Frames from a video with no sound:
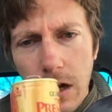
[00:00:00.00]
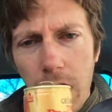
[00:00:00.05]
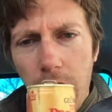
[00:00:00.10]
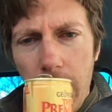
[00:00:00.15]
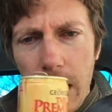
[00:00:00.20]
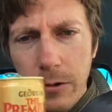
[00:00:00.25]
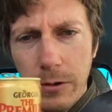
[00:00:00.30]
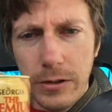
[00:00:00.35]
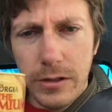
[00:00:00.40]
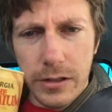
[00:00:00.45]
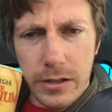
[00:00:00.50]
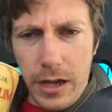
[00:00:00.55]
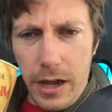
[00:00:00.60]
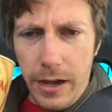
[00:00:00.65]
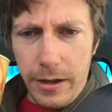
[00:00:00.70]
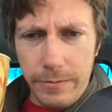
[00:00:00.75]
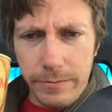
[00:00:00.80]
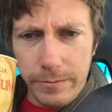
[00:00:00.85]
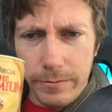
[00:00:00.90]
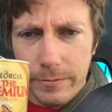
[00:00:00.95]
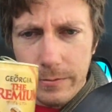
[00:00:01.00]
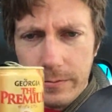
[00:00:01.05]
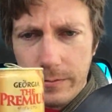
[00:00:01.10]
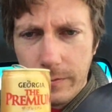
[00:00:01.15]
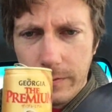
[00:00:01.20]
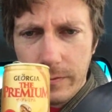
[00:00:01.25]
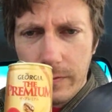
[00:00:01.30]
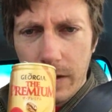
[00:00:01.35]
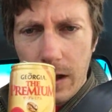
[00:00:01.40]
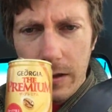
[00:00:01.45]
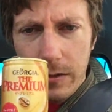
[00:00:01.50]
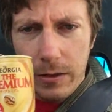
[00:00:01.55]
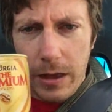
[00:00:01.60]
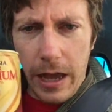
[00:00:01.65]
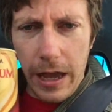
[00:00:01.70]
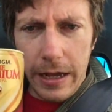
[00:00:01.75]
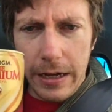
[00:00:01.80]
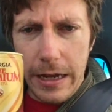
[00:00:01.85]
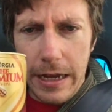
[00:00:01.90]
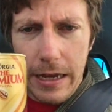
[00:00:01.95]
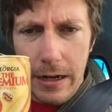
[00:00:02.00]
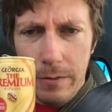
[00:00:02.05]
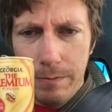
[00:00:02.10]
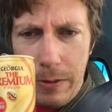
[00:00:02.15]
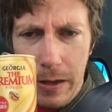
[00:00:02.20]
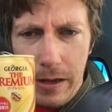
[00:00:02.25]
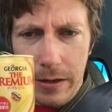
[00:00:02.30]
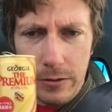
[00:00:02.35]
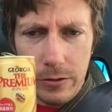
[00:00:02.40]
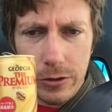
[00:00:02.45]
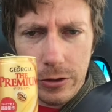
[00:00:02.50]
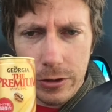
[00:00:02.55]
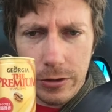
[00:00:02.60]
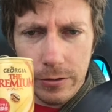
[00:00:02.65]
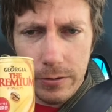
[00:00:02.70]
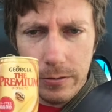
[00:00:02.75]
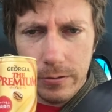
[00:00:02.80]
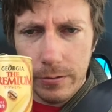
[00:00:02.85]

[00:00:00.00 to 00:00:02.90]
I would say that in a pinch,